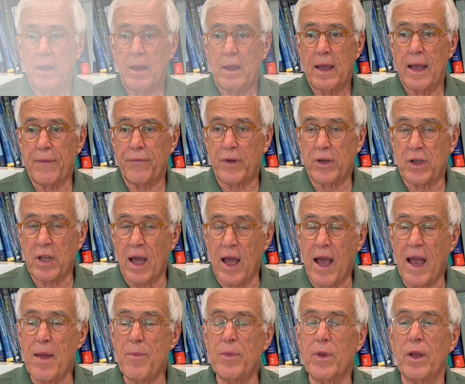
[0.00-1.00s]
At the
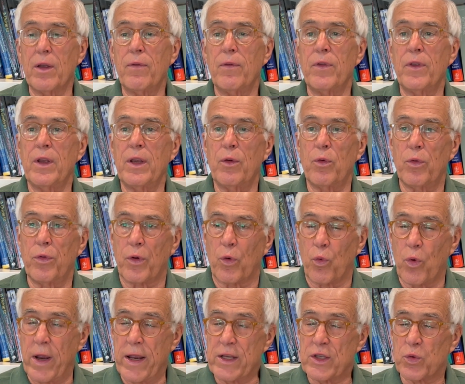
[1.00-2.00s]
time that the
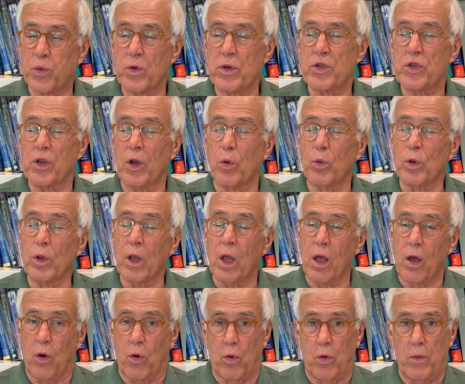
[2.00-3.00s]
rates were so
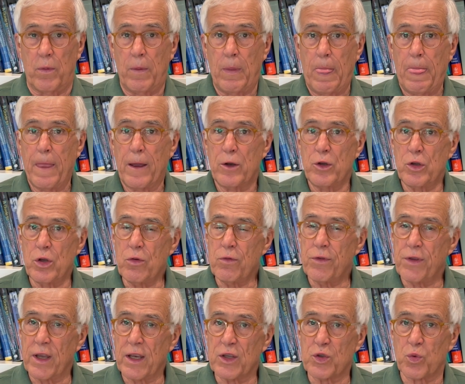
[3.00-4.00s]
low, two
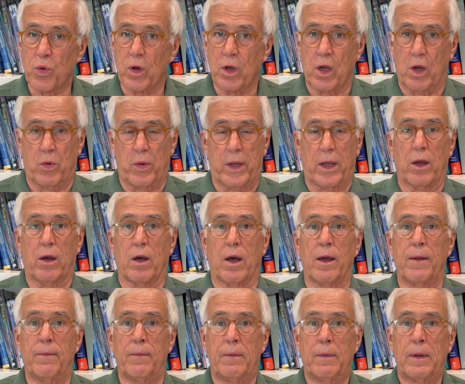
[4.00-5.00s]
things were going
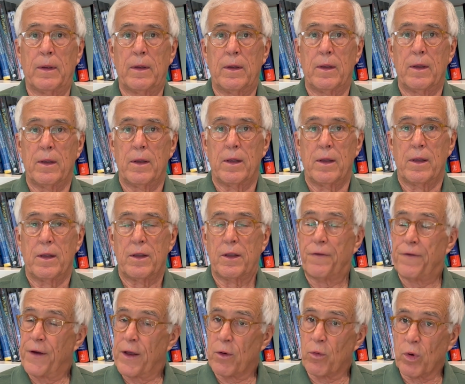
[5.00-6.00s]
on. The
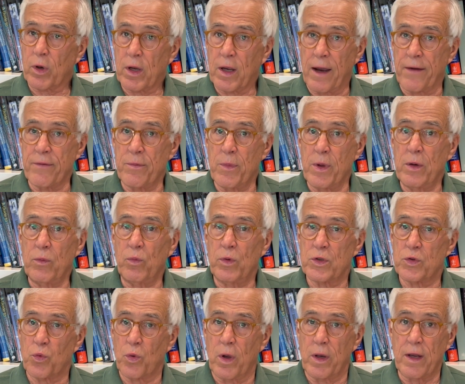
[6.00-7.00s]
federal government
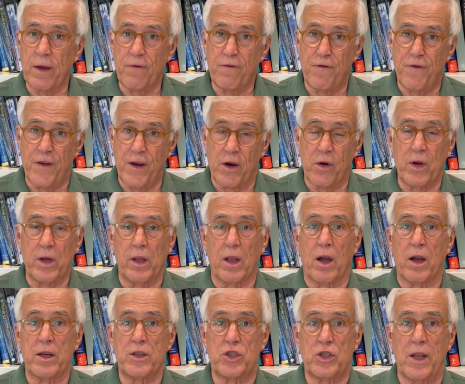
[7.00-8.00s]
was running very
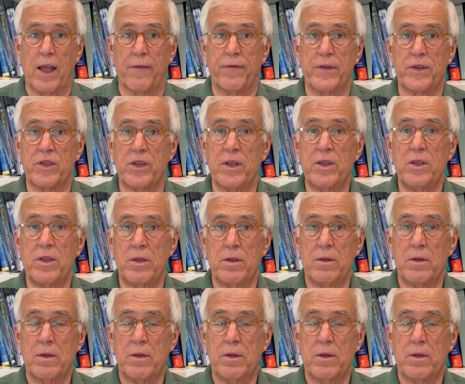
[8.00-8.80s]
large deficits,